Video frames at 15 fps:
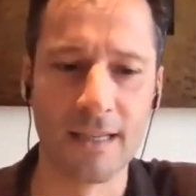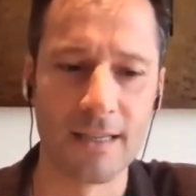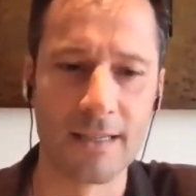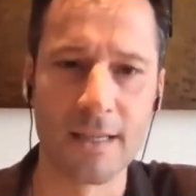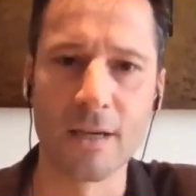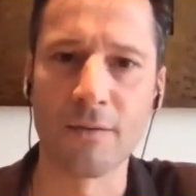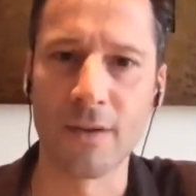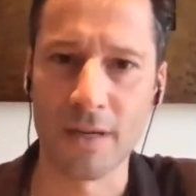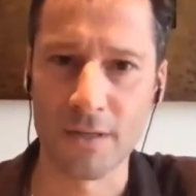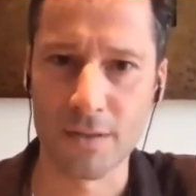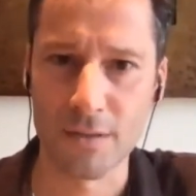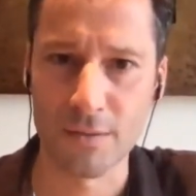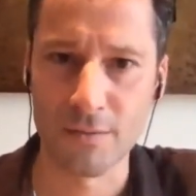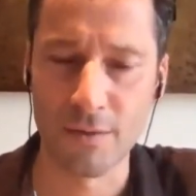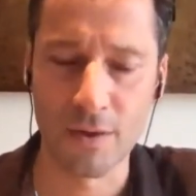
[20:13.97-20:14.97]
set of
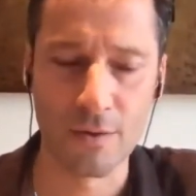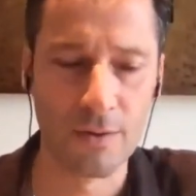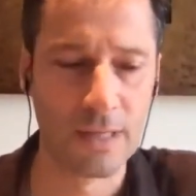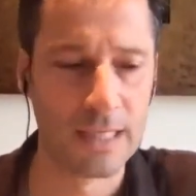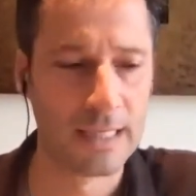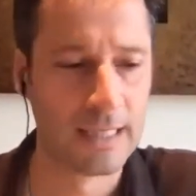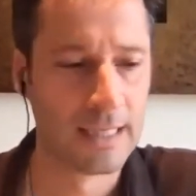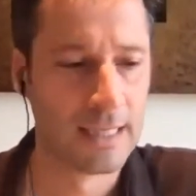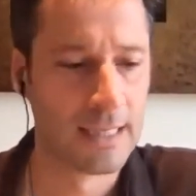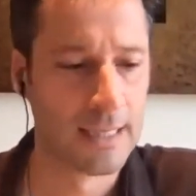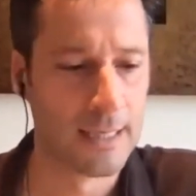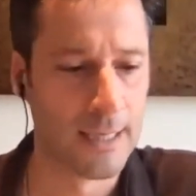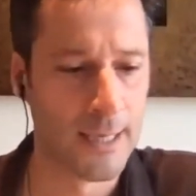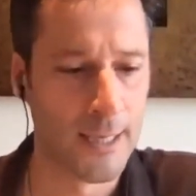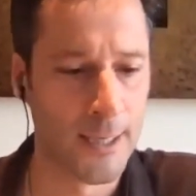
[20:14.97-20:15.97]
actions to follow.
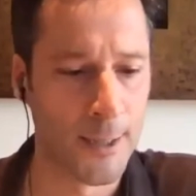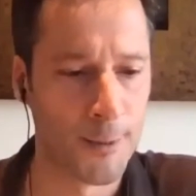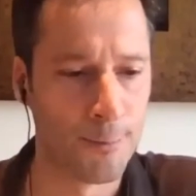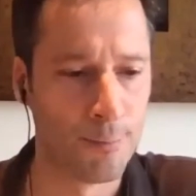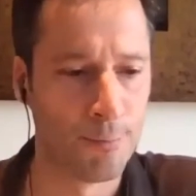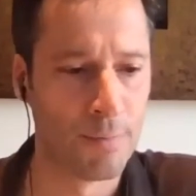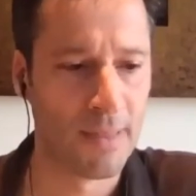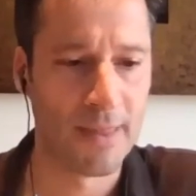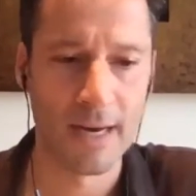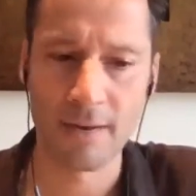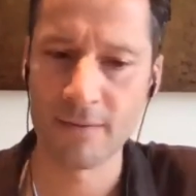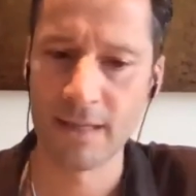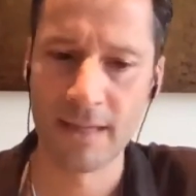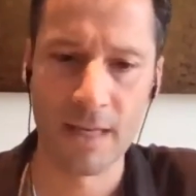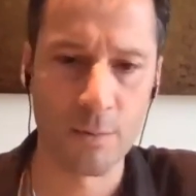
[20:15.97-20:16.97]
But then
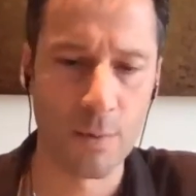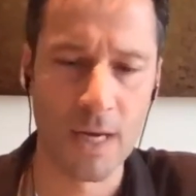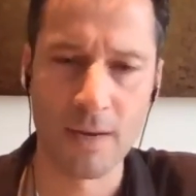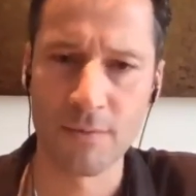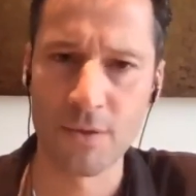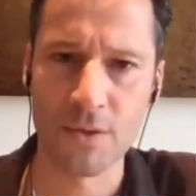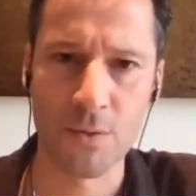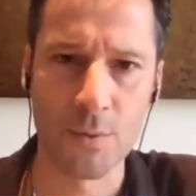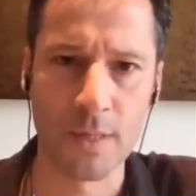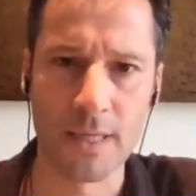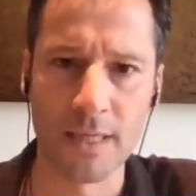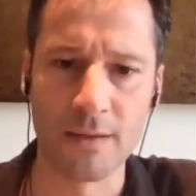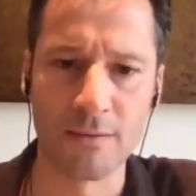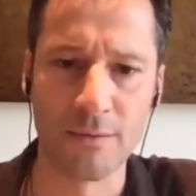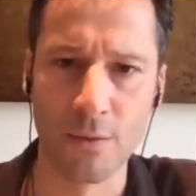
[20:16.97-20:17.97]
after that, we have just
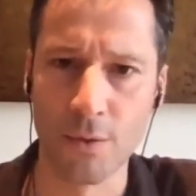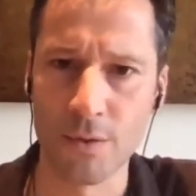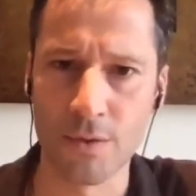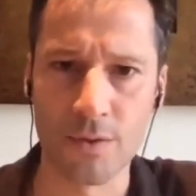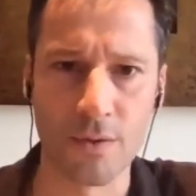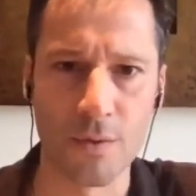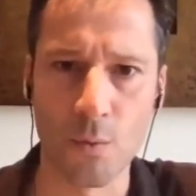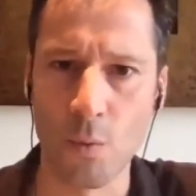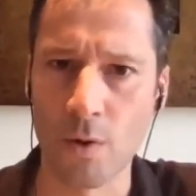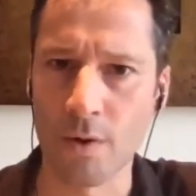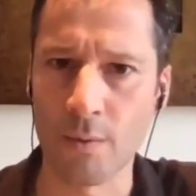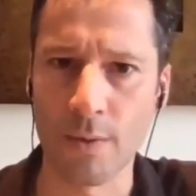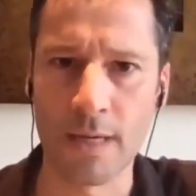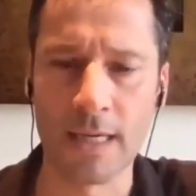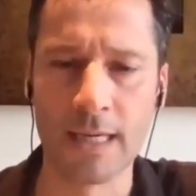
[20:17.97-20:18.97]
really focused on the
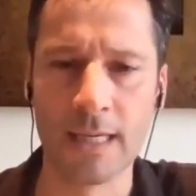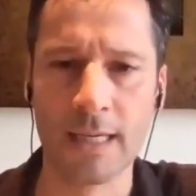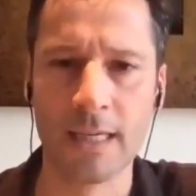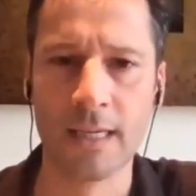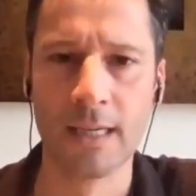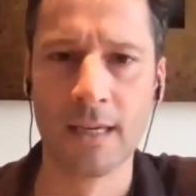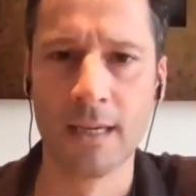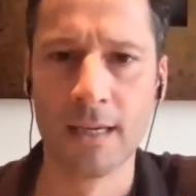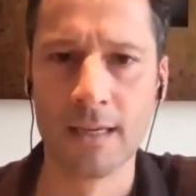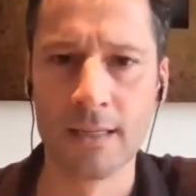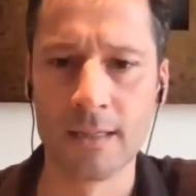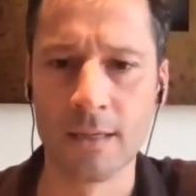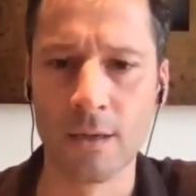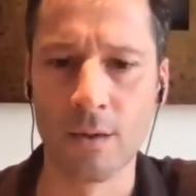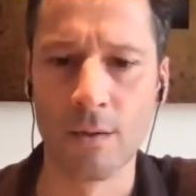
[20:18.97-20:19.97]
work, right?
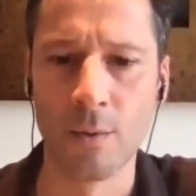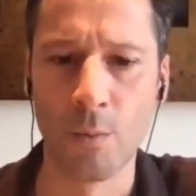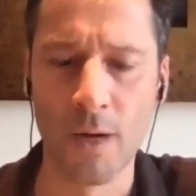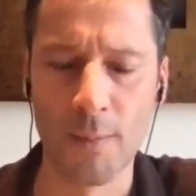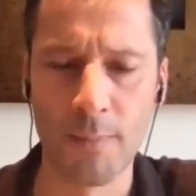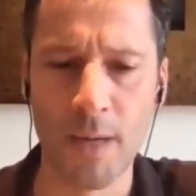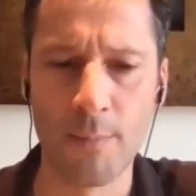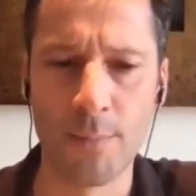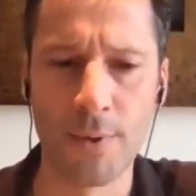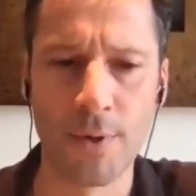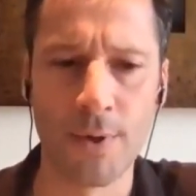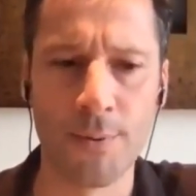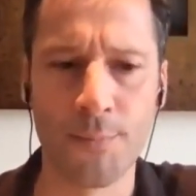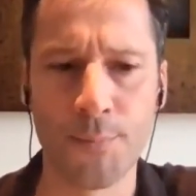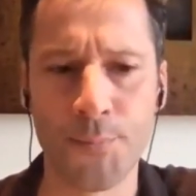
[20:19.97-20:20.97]
So the white
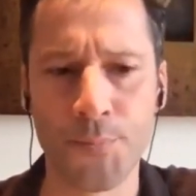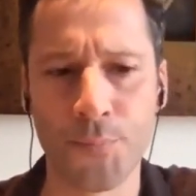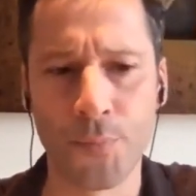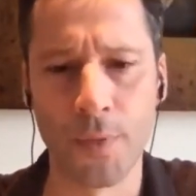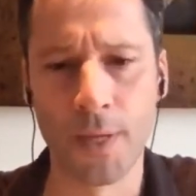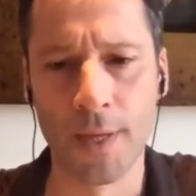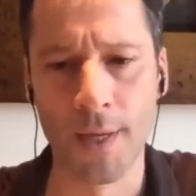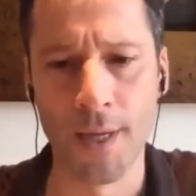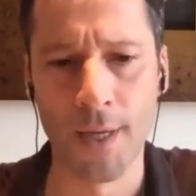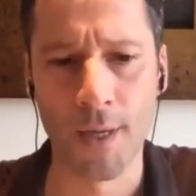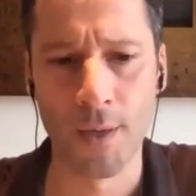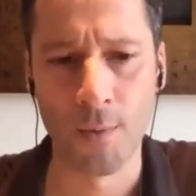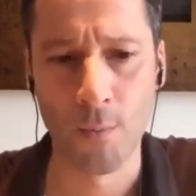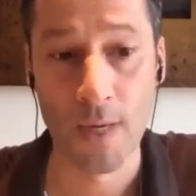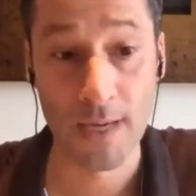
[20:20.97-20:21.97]
paper,
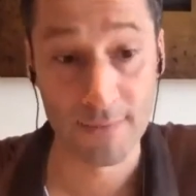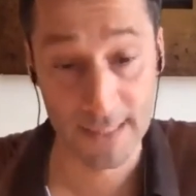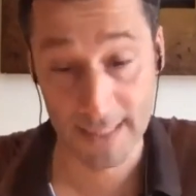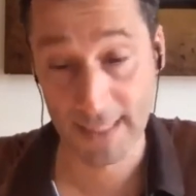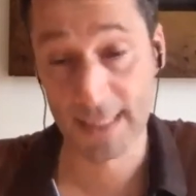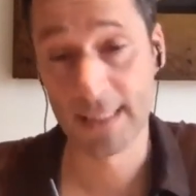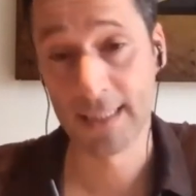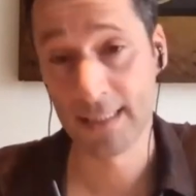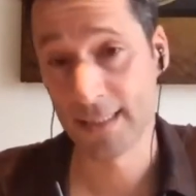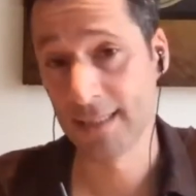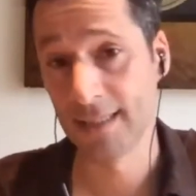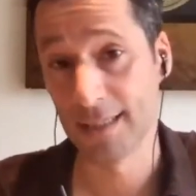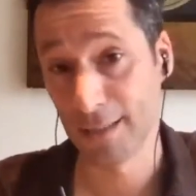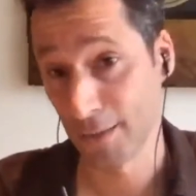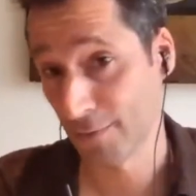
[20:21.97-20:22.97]
we have dedicated
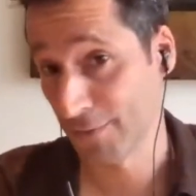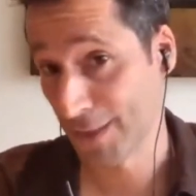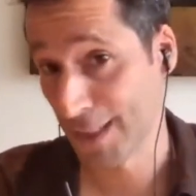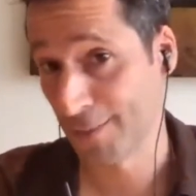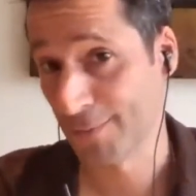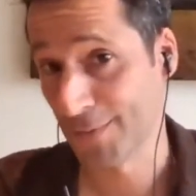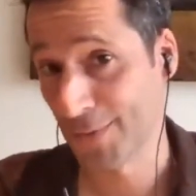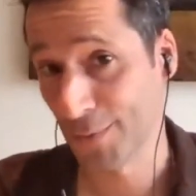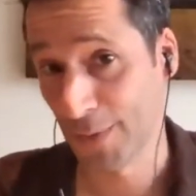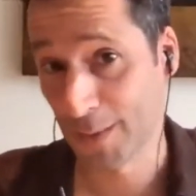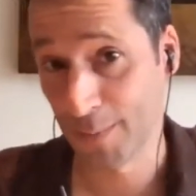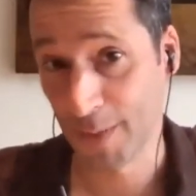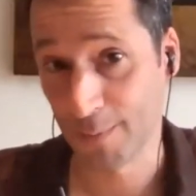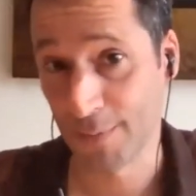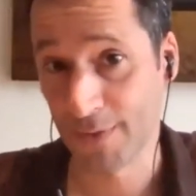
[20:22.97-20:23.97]
a lot of time to the
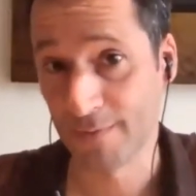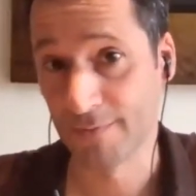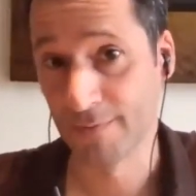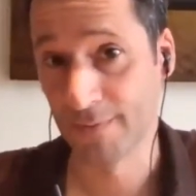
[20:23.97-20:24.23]
white paper,